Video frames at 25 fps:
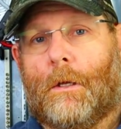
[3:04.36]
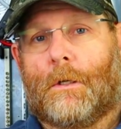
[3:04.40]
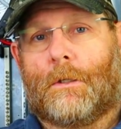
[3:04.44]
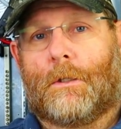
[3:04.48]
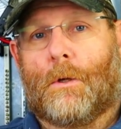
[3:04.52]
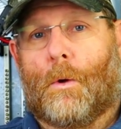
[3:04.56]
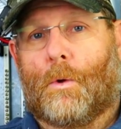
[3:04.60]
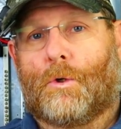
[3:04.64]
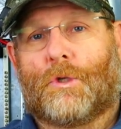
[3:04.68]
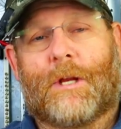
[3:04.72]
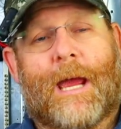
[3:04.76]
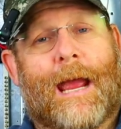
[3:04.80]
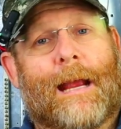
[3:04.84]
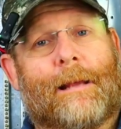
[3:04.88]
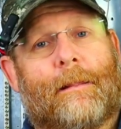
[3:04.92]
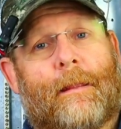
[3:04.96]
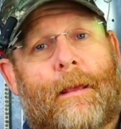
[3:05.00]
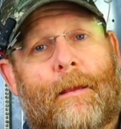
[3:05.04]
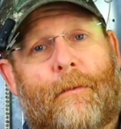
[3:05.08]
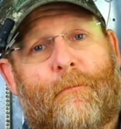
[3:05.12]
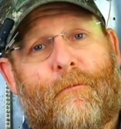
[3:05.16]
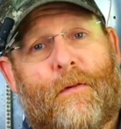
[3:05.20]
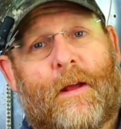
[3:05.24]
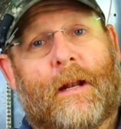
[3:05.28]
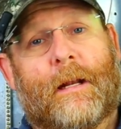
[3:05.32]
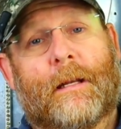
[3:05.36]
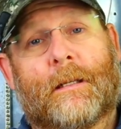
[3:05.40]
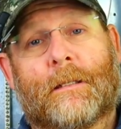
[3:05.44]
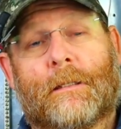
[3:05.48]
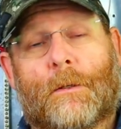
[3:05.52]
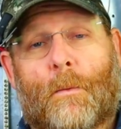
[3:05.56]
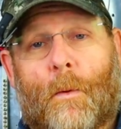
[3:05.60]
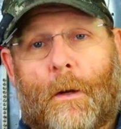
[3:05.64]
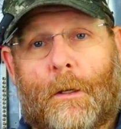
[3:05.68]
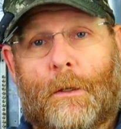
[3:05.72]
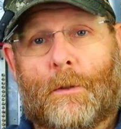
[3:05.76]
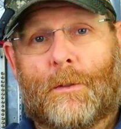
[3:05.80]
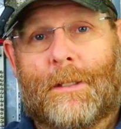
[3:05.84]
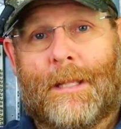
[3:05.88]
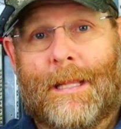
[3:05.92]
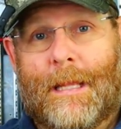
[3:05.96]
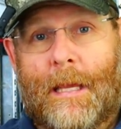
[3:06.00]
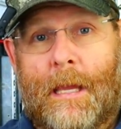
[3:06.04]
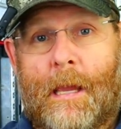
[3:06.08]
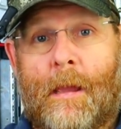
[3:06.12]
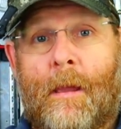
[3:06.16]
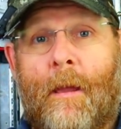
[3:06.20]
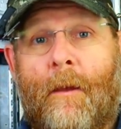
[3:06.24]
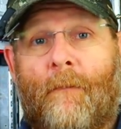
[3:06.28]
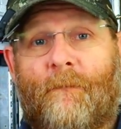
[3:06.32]
to use no jack leg fittings. You want to use
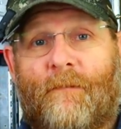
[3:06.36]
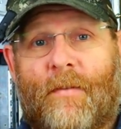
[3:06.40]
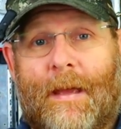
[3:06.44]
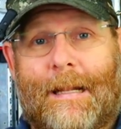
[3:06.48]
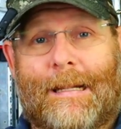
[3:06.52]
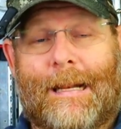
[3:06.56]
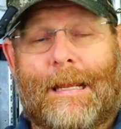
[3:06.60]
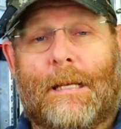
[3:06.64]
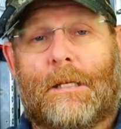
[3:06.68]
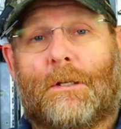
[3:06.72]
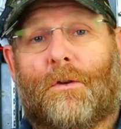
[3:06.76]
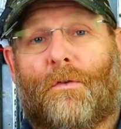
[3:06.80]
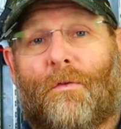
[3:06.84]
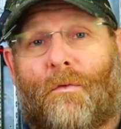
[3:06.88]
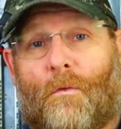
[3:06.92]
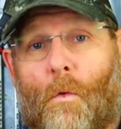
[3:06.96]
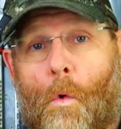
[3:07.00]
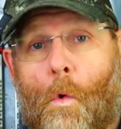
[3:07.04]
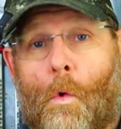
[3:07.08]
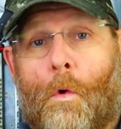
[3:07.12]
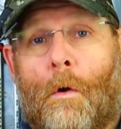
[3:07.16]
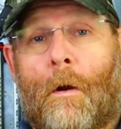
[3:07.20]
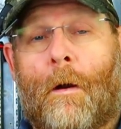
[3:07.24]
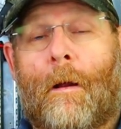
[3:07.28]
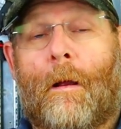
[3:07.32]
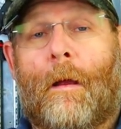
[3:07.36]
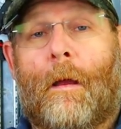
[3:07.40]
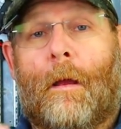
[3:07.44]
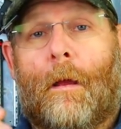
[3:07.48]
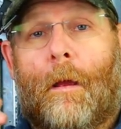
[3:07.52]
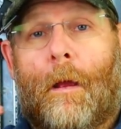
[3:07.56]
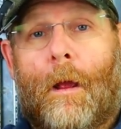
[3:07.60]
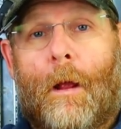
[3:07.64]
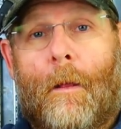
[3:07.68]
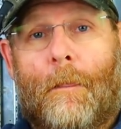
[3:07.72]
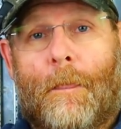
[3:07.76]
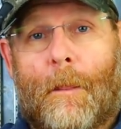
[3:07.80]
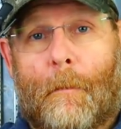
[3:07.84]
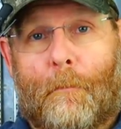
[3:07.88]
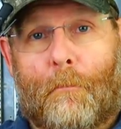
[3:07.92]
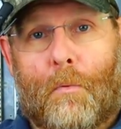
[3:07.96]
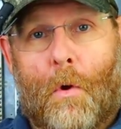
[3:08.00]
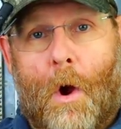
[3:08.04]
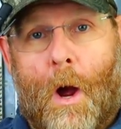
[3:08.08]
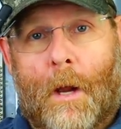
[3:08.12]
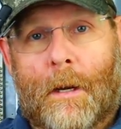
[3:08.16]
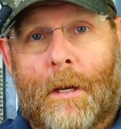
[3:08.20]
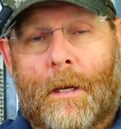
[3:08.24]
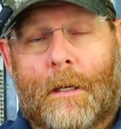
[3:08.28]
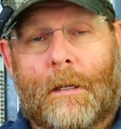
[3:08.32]
the fittings for the
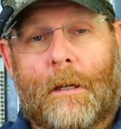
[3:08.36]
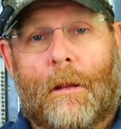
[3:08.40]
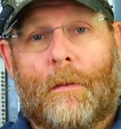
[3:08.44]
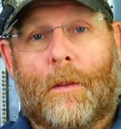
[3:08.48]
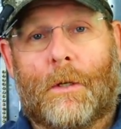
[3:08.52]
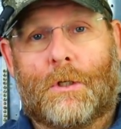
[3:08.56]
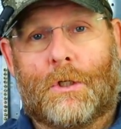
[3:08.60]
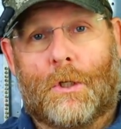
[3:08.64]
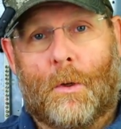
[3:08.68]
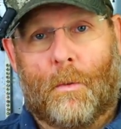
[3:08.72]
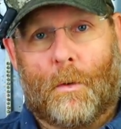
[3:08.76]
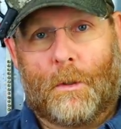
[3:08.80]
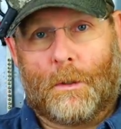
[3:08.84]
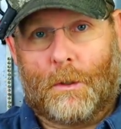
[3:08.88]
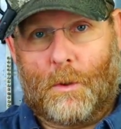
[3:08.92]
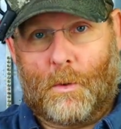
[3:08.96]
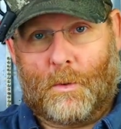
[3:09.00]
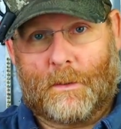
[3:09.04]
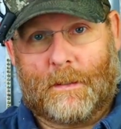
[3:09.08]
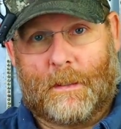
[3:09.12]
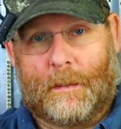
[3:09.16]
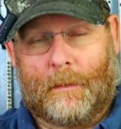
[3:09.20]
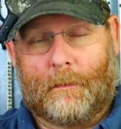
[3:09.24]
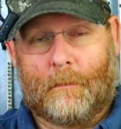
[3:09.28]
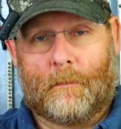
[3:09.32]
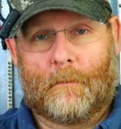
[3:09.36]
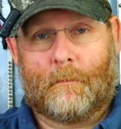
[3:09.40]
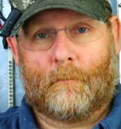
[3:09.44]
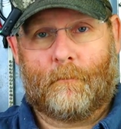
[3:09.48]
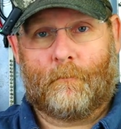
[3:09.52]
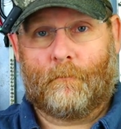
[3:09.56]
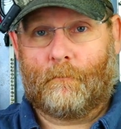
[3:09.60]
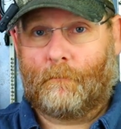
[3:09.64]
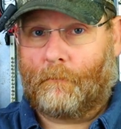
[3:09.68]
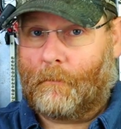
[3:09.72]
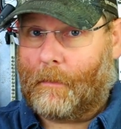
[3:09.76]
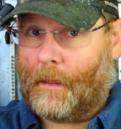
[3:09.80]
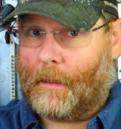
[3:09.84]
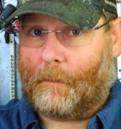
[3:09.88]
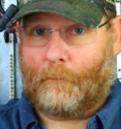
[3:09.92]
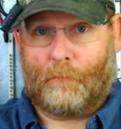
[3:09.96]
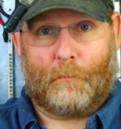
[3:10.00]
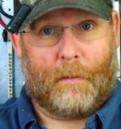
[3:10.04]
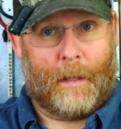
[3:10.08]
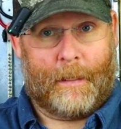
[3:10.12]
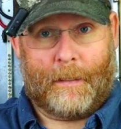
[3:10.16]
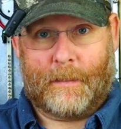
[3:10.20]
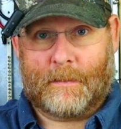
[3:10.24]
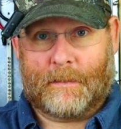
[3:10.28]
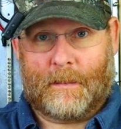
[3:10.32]
product that you were using.
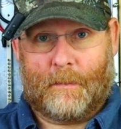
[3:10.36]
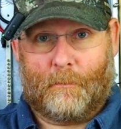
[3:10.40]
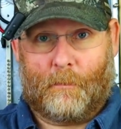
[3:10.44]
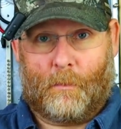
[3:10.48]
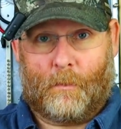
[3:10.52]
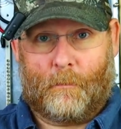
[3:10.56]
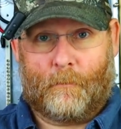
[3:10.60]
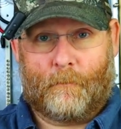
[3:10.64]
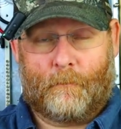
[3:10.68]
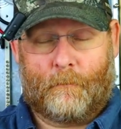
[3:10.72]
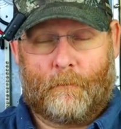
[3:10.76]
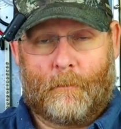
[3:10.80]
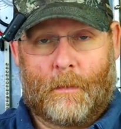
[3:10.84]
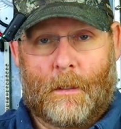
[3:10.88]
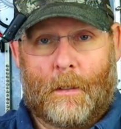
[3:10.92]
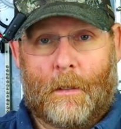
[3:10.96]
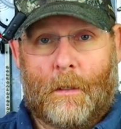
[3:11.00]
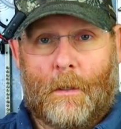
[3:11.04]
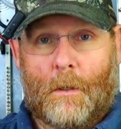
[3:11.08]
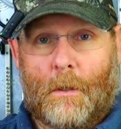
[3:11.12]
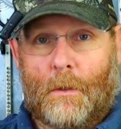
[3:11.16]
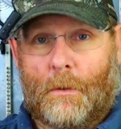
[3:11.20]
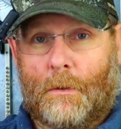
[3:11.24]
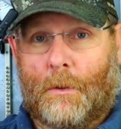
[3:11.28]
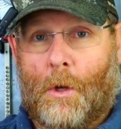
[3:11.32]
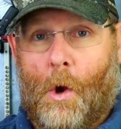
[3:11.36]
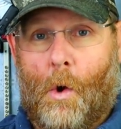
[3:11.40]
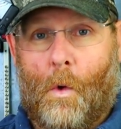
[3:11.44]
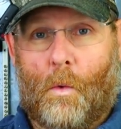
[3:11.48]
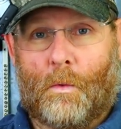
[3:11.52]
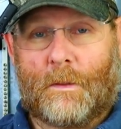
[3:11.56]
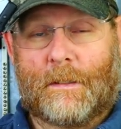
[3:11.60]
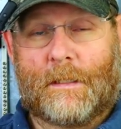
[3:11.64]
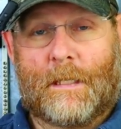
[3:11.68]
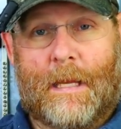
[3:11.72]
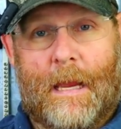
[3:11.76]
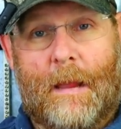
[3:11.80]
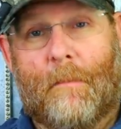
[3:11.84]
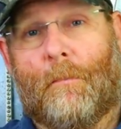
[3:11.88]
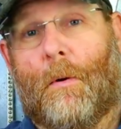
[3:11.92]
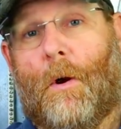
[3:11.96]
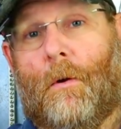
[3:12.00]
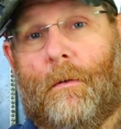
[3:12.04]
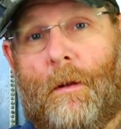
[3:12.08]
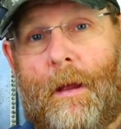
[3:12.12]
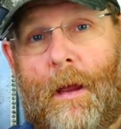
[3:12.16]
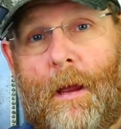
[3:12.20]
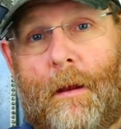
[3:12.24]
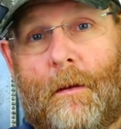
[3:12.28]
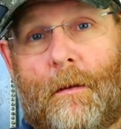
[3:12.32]
Plain and simple don't skimp
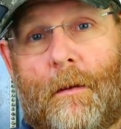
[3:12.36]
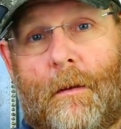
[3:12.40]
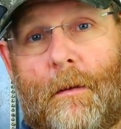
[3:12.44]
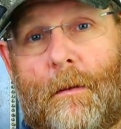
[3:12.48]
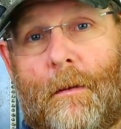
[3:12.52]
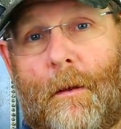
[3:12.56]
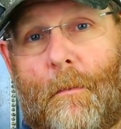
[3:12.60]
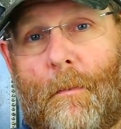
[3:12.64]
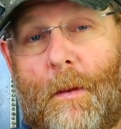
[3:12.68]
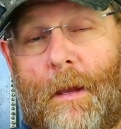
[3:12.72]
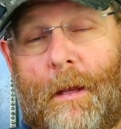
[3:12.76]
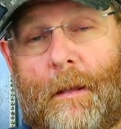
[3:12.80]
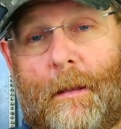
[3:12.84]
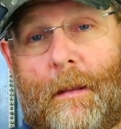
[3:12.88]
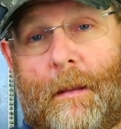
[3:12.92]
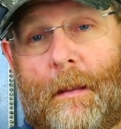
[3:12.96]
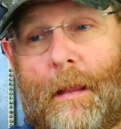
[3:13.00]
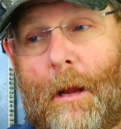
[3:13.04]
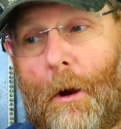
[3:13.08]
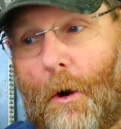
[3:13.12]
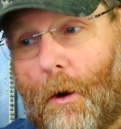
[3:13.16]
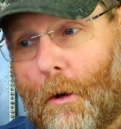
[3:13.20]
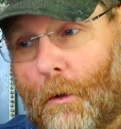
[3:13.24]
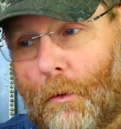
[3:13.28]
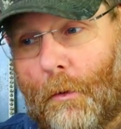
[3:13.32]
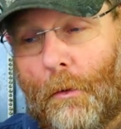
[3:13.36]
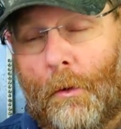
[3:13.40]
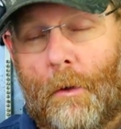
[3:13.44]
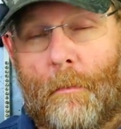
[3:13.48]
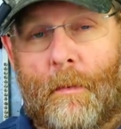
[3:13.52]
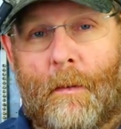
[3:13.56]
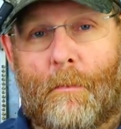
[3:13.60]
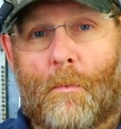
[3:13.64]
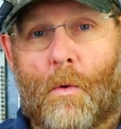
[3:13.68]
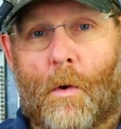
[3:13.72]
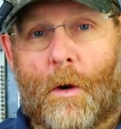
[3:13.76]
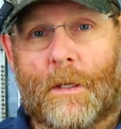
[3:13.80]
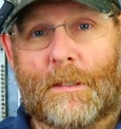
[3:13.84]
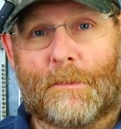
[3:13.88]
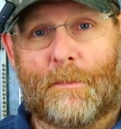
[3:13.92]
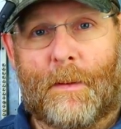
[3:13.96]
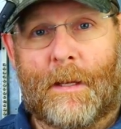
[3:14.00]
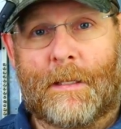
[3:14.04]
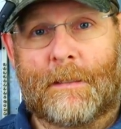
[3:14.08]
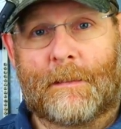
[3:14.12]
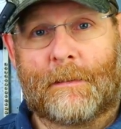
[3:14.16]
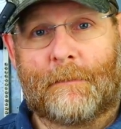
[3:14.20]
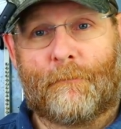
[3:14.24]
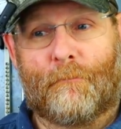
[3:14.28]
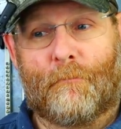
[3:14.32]
on that. I mean, they're a little bit more
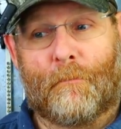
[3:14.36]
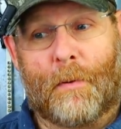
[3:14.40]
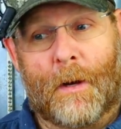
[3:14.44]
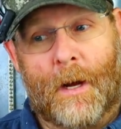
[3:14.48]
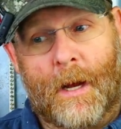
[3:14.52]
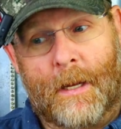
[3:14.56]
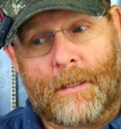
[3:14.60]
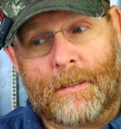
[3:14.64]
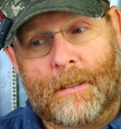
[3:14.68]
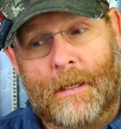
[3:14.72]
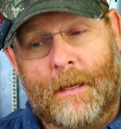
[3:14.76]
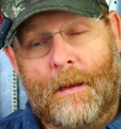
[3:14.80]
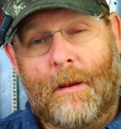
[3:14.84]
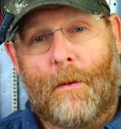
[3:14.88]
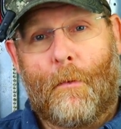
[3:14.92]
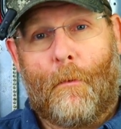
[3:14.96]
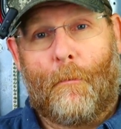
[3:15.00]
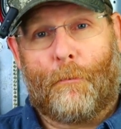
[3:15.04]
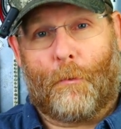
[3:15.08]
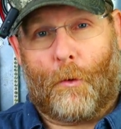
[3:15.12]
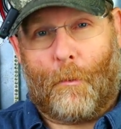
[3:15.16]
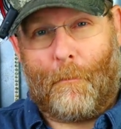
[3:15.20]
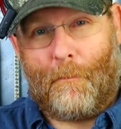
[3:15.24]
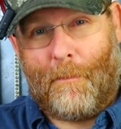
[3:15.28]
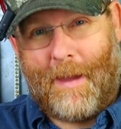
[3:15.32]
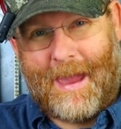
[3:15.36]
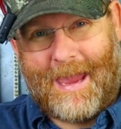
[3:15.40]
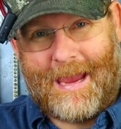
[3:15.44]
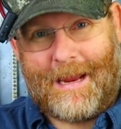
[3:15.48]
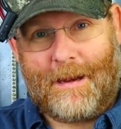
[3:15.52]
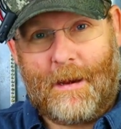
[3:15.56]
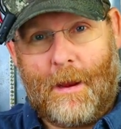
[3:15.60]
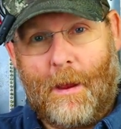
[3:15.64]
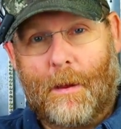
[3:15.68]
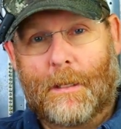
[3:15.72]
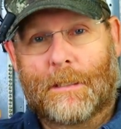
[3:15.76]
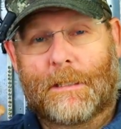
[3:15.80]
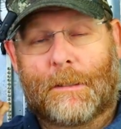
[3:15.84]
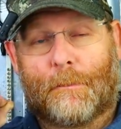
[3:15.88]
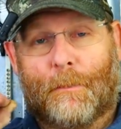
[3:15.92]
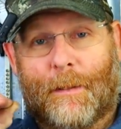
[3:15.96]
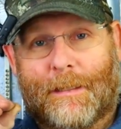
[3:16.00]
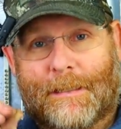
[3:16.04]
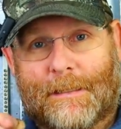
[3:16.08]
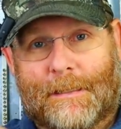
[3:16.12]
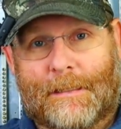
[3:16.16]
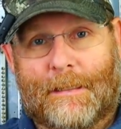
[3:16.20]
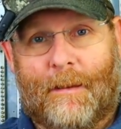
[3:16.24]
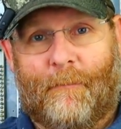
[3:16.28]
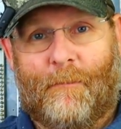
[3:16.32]
expensive, but they're made
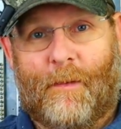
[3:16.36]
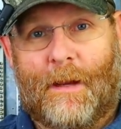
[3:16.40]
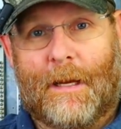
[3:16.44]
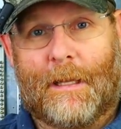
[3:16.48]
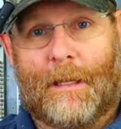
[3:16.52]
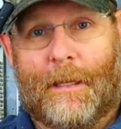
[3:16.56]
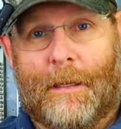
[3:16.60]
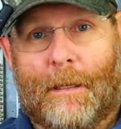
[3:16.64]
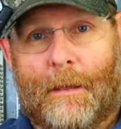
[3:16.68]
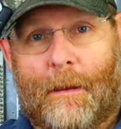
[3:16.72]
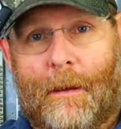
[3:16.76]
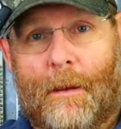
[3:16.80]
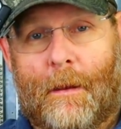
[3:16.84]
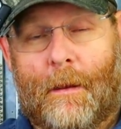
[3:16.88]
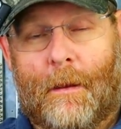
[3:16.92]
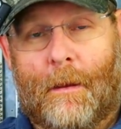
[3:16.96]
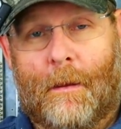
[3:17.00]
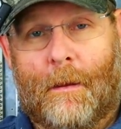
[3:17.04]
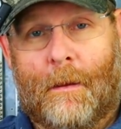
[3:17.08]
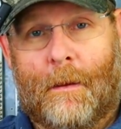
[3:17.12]
specifically,